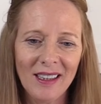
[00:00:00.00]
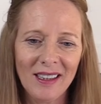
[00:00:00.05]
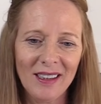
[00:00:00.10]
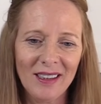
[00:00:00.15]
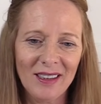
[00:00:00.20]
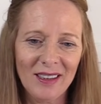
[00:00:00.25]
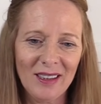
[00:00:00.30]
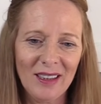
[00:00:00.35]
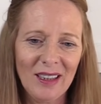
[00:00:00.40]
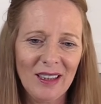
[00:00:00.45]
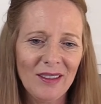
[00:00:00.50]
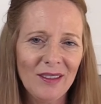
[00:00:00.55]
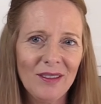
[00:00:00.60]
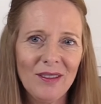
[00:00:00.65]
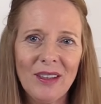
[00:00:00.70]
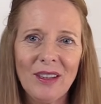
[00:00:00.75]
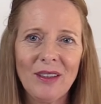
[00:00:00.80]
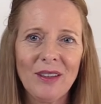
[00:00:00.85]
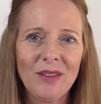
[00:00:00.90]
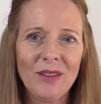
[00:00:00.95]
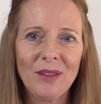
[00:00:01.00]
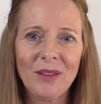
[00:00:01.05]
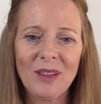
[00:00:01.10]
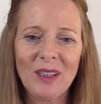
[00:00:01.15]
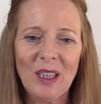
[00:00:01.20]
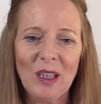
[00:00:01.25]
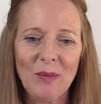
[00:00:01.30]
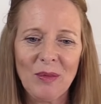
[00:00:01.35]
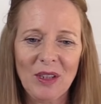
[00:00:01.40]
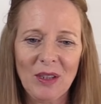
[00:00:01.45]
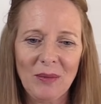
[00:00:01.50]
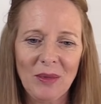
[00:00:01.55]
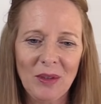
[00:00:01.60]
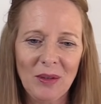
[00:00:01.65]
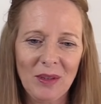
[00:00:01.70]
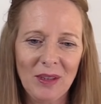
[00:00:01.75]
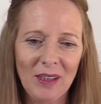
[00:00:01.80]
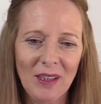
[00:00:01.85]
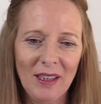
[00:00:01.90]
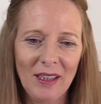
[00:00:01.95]
Very few times I'm
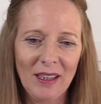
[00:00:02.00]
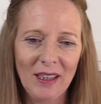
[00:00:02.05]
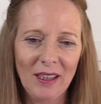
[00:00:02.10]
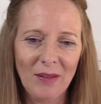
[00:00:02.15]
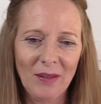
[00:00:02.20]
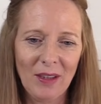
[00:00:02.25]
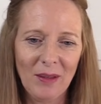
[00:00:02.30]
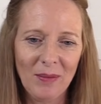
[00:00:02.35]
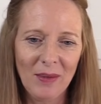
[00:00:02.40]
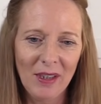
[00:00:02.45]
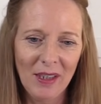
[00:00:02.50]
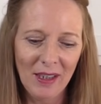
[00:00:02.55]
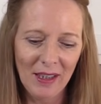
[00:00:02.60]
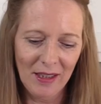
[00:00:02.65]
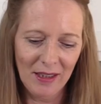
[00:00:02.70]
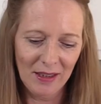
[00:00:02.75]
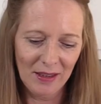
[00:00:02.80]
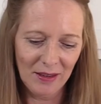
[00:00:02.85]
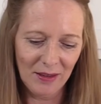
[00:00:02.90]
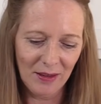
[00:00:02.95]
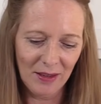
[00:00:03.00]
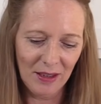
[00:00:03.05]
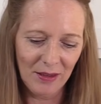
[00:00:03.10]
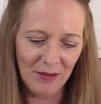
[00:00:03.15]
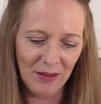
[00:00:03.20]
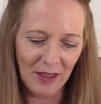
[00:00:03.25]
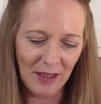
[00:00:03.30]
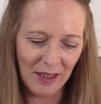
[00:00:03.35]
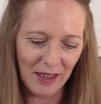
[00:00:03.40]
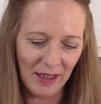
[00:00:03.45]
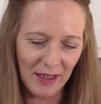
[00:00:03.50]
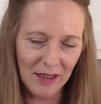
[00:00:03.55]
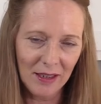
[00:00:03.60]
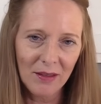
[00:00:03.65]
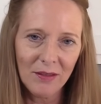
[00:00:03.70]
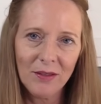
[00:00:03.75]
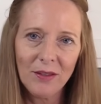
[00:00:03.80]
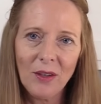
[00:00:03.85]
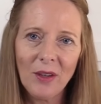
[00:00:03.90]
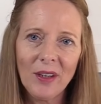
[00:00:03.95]
using cling wrap, only if I can't
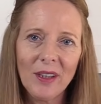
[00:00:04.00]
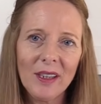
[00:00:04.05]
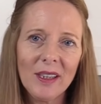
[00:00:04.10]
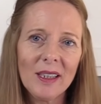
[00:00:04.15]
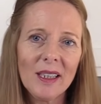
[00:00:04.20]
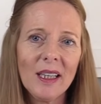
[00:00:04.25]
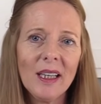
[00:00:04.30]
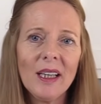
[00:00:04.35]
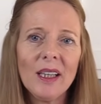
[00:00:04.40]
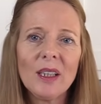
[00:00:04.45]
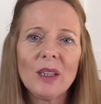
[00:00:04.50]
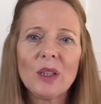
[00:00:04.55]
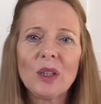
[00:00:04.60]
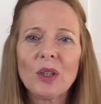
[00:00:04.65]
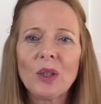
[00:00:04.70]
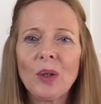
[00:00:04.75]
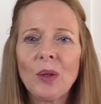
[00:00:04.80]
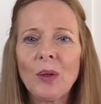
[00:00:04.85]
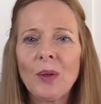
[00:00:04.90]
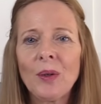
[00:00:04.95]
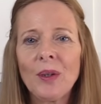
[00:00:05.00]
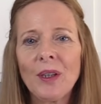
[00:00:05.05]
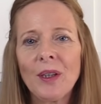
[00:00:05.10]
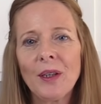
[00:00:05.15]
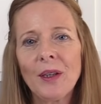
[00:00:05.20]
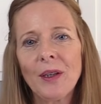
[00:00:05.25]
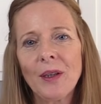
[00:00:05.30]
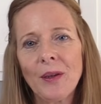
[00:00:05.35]
avoid it. So